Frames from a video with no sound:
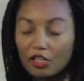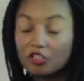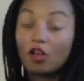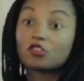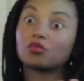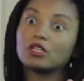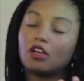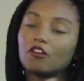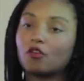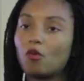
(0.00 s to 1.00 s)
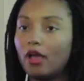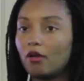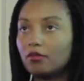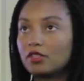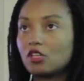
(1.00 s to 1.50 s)
So I was really
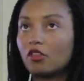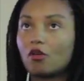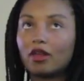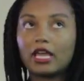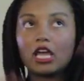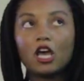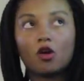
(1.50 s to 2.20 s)
overwhelmed. So they were like,